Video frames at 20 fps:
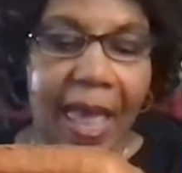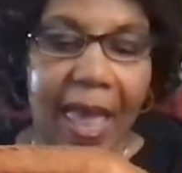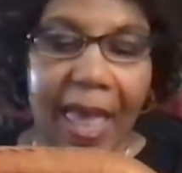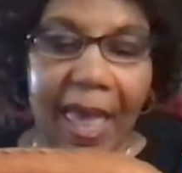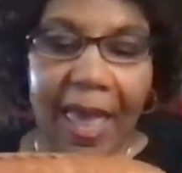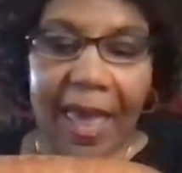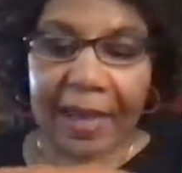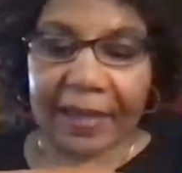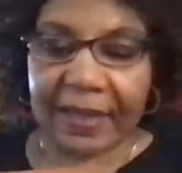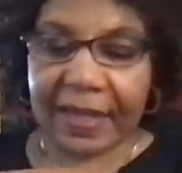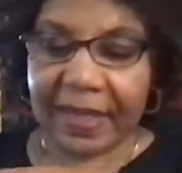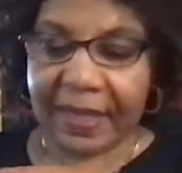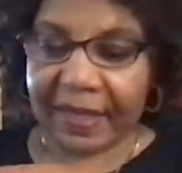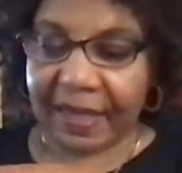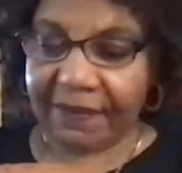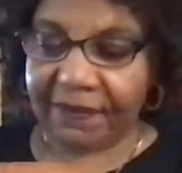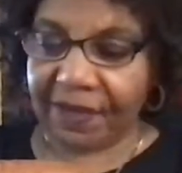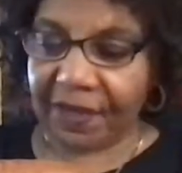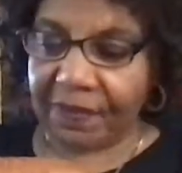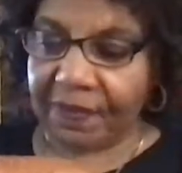And he
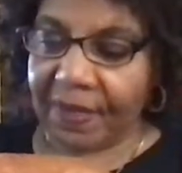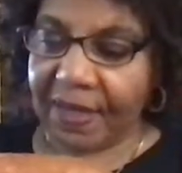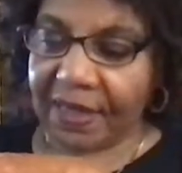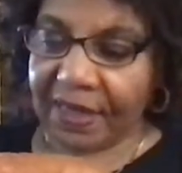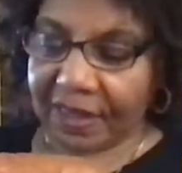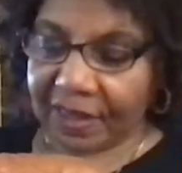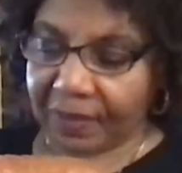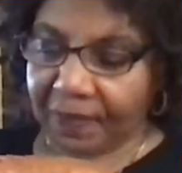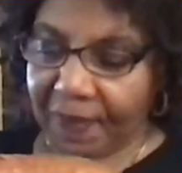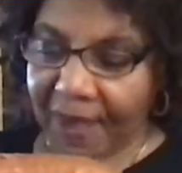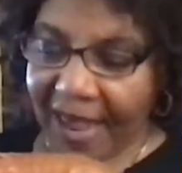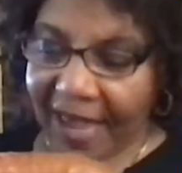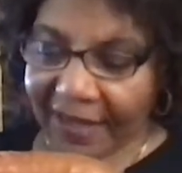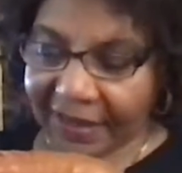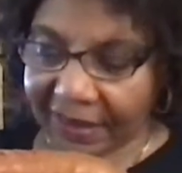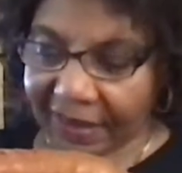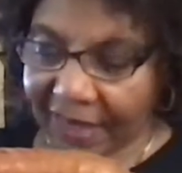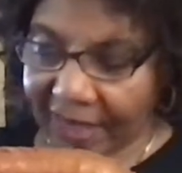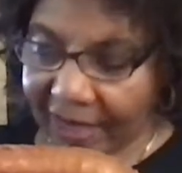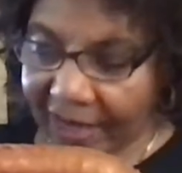gifted me this
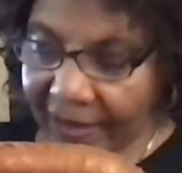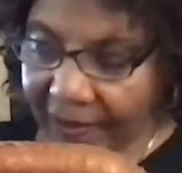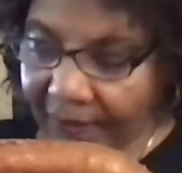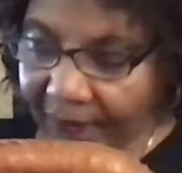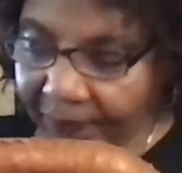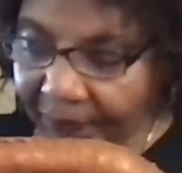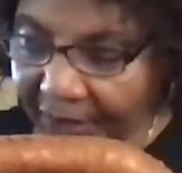basket,